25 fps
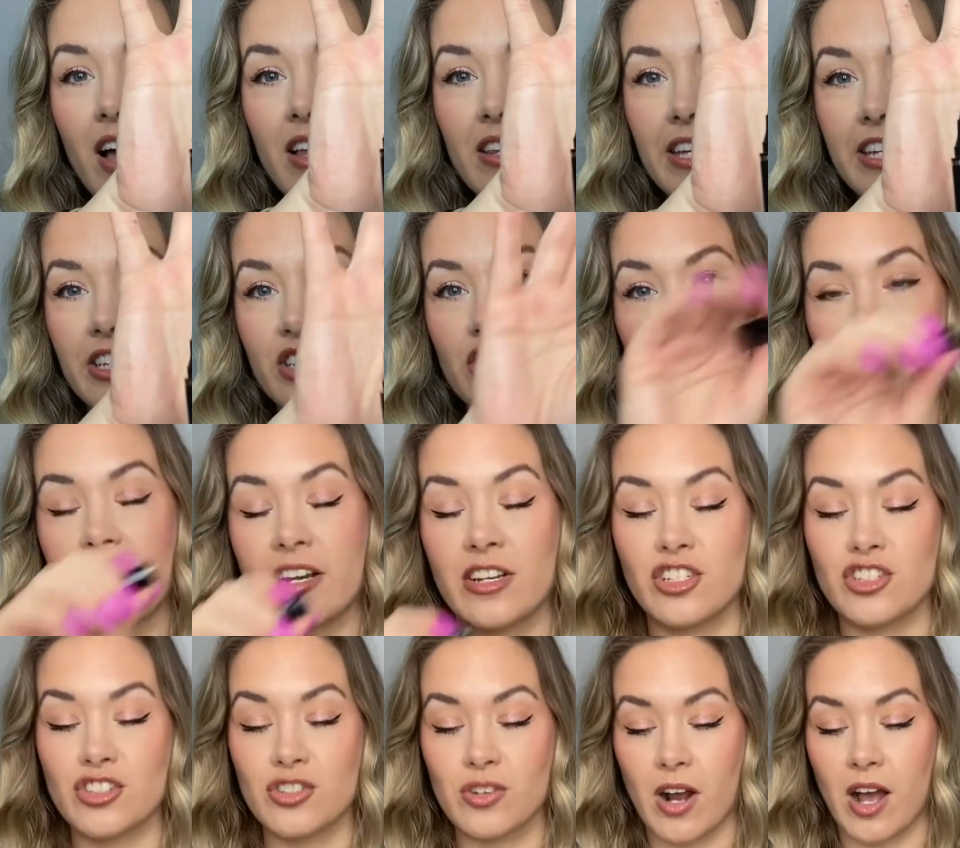like trying
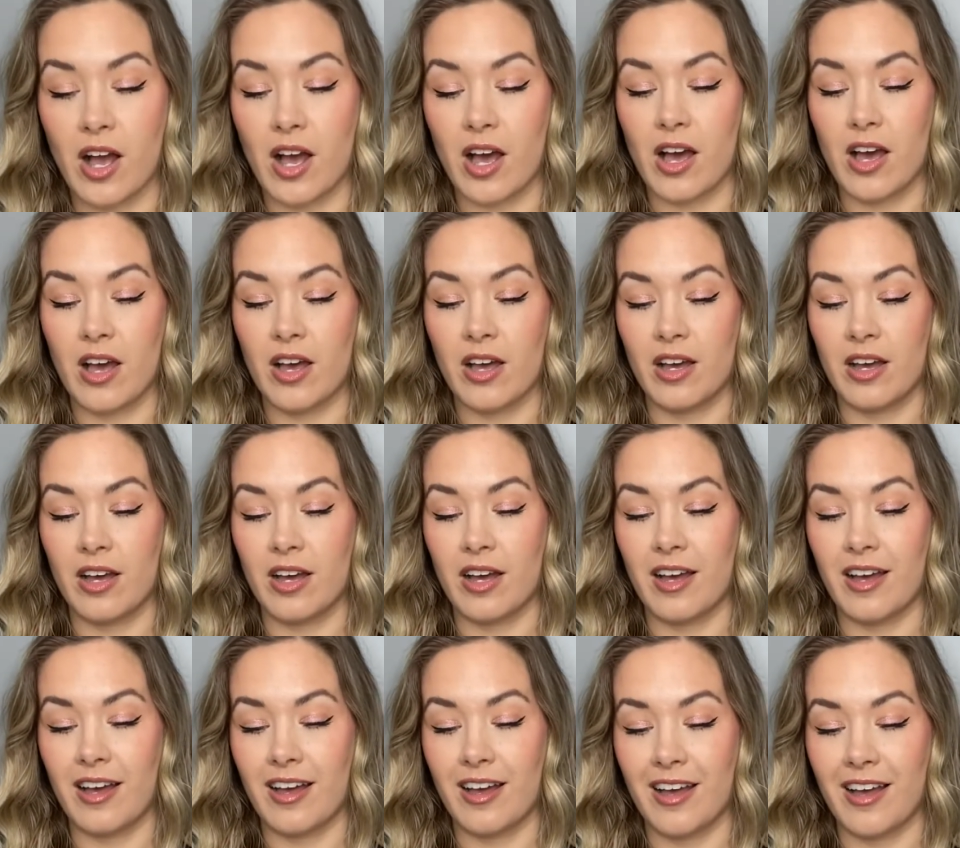to draw
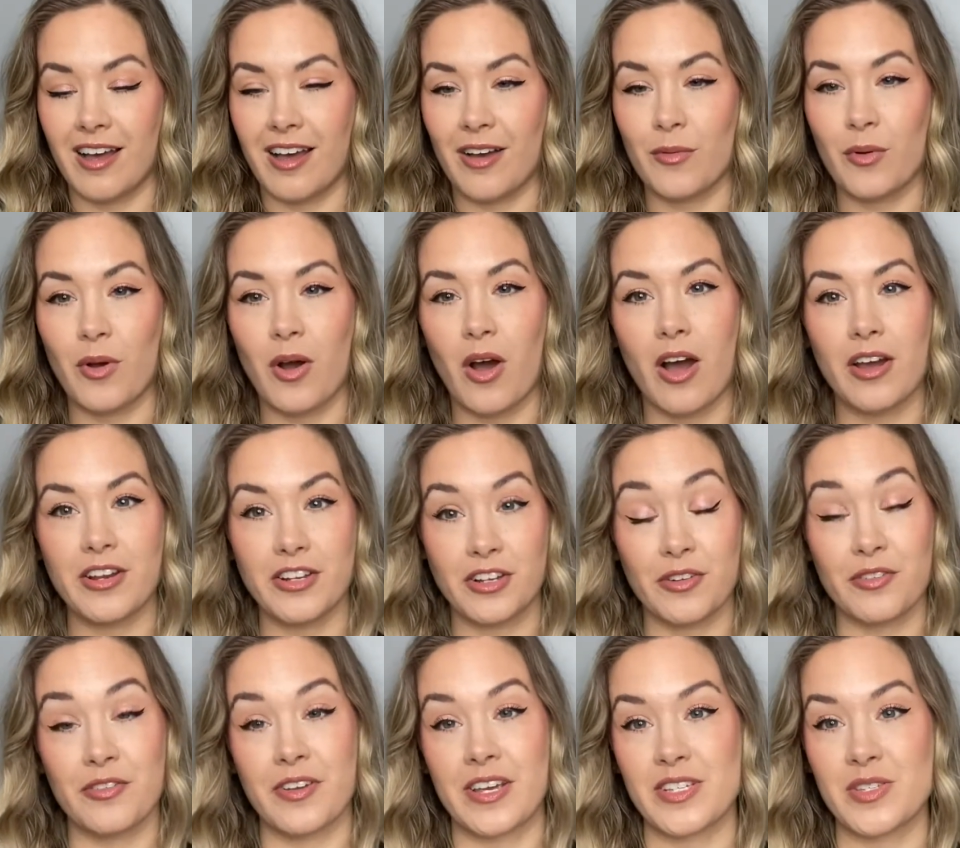on
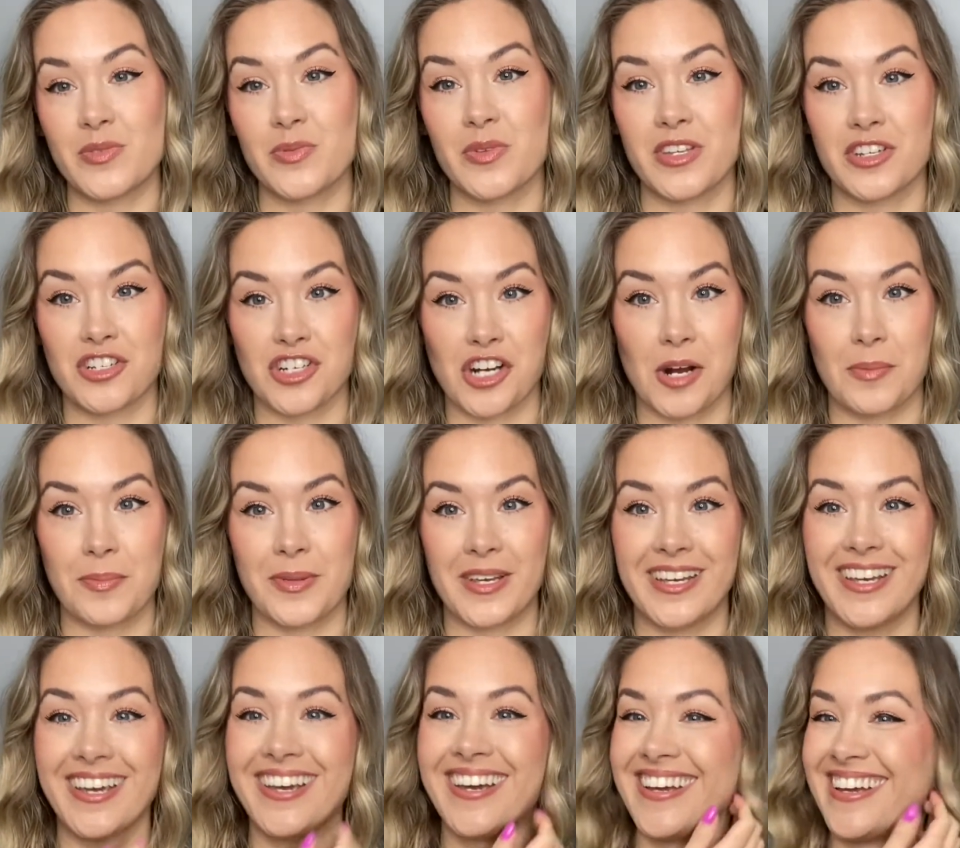your face with a
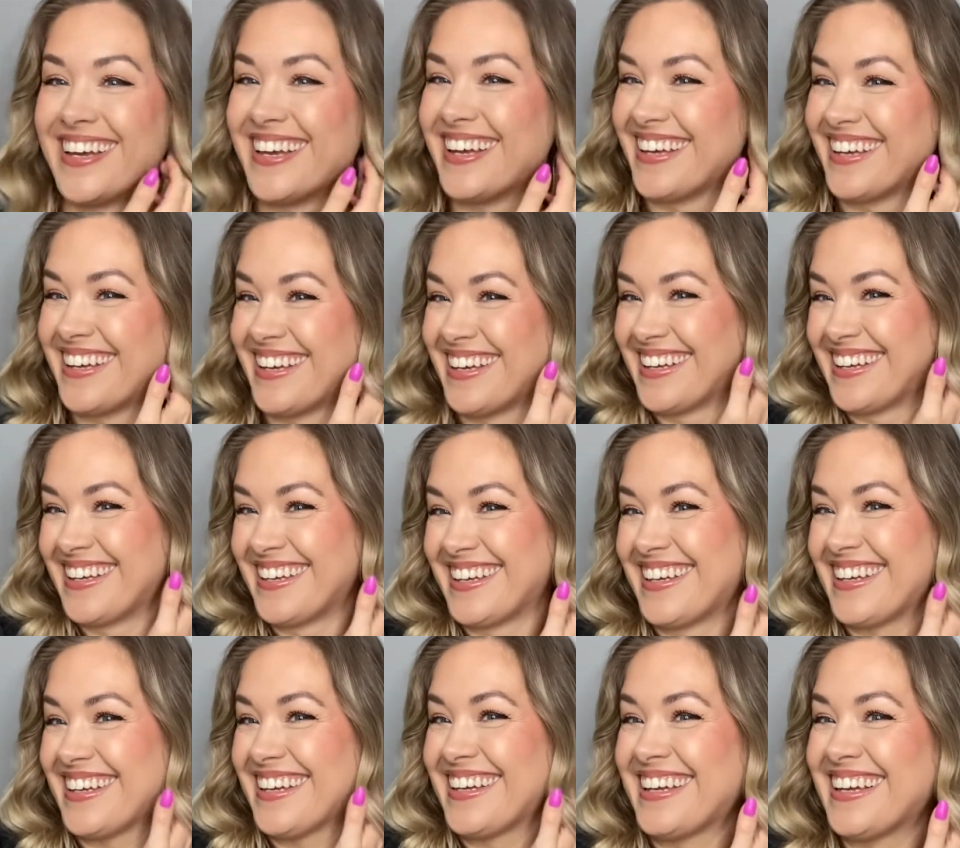Sharpie.
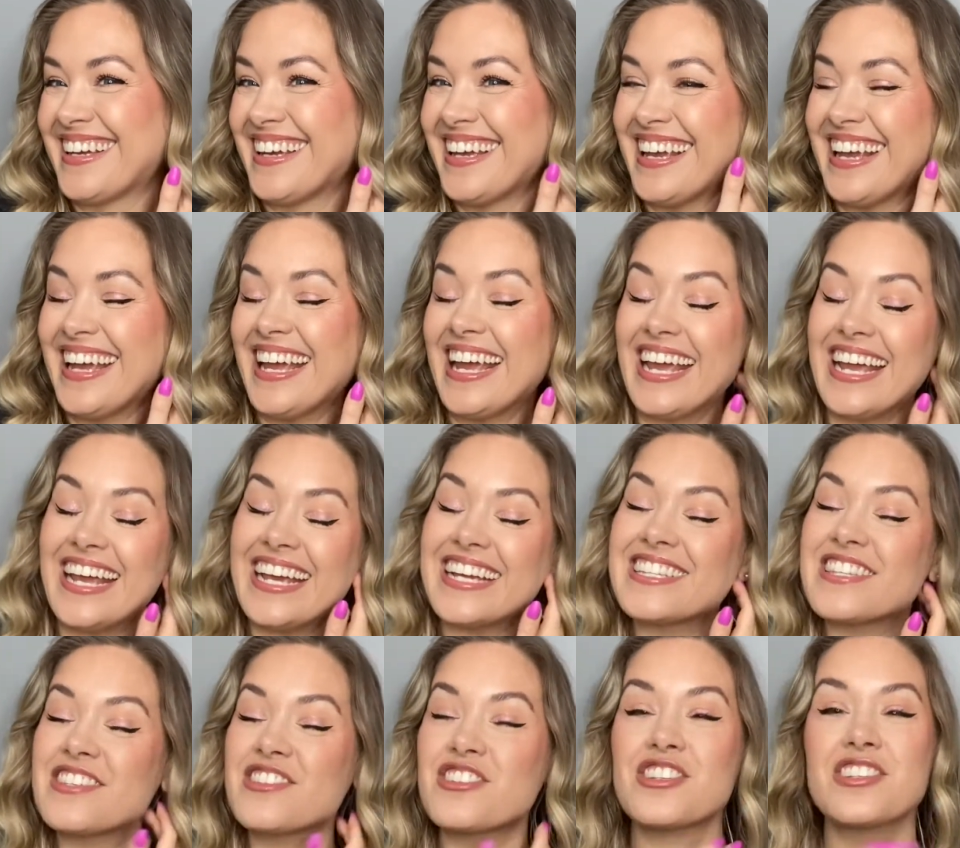
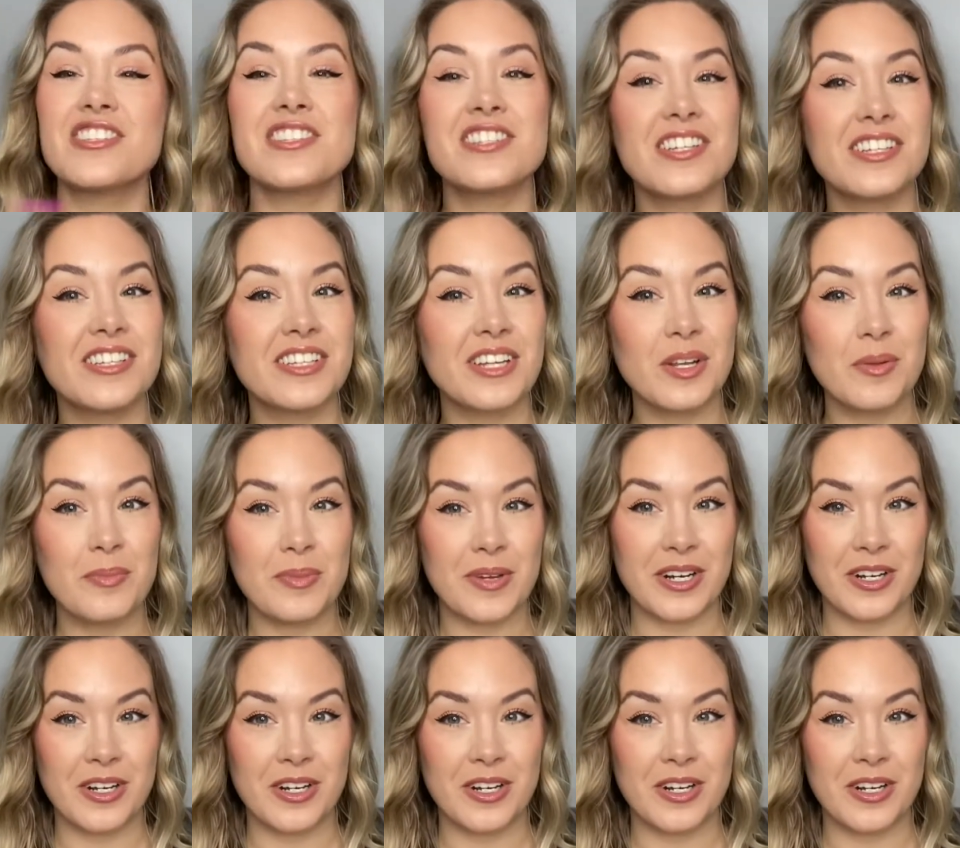It's just a little bit